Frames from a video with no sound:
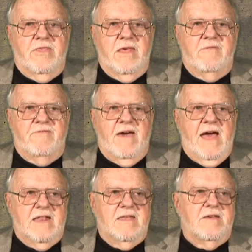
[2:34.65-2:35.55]
the
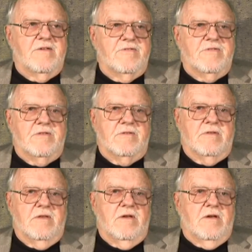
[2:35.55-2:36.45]
fact is,
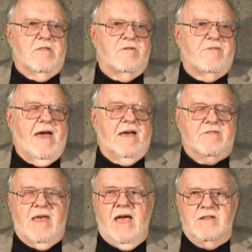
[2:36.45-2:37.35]
the
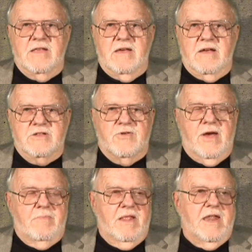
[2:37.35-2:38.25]
facts actually
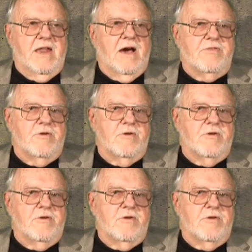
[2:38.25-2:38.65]
extrapolated out,